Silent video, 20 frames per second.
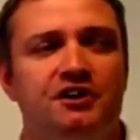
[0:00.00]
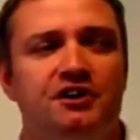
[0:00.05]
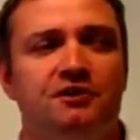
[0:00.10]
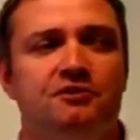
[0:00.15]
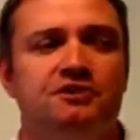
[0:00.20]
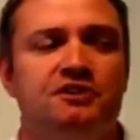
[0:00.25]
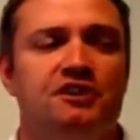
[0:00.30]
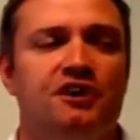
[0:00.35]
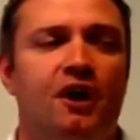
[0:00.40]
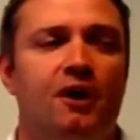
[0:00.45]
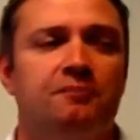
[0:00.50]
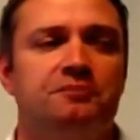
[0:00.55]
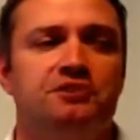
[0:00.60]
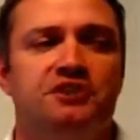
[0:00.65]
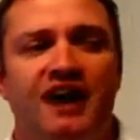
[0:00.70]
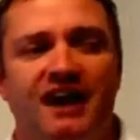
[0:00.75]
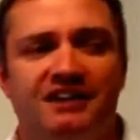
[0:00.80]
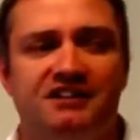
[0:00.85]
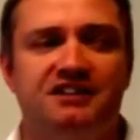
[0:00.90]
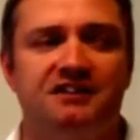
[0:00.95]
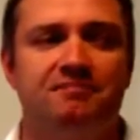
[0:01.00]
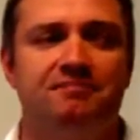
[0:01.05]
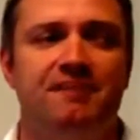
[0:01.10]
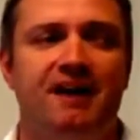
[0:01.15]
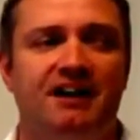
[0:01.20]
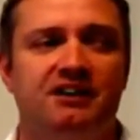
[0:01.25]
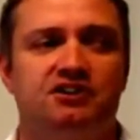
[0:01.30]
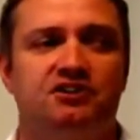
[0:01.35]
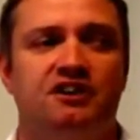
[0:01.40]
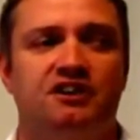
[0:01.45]
using objective
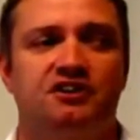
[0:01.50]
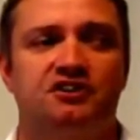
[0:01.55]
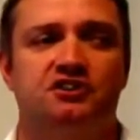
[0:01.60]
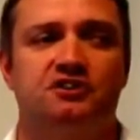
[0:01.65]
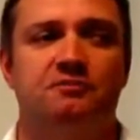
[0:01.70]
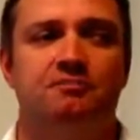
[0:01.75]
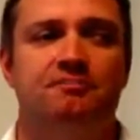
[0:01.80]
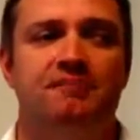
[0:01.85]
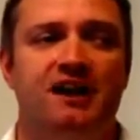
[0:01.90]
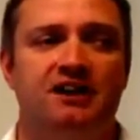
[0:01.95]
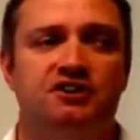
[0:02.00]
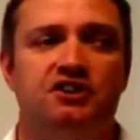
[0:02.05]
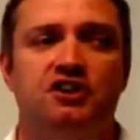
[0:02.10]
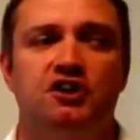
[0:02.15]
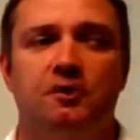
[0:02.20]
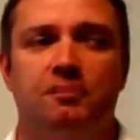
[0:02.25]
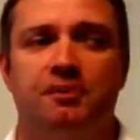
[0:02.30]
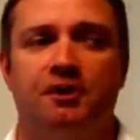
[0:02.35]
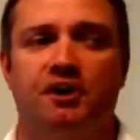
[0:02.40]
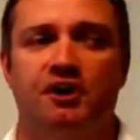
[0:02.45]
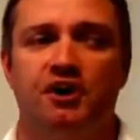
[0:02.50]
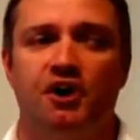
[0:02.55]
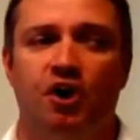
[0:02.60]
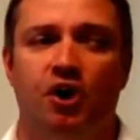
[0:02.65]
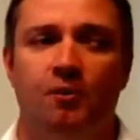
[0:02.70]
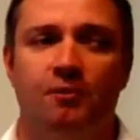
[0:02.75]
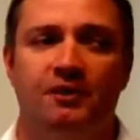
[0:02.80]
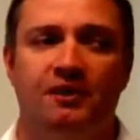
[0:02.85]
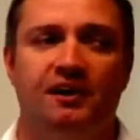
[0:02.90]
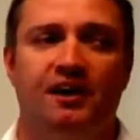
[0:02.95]
metrics to measure your
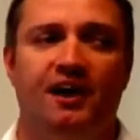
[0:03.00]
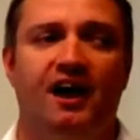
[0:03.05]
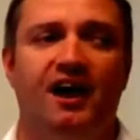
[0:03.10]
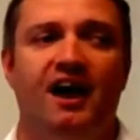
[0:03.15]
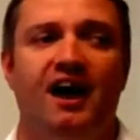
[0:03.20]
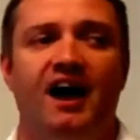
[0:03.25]
procurement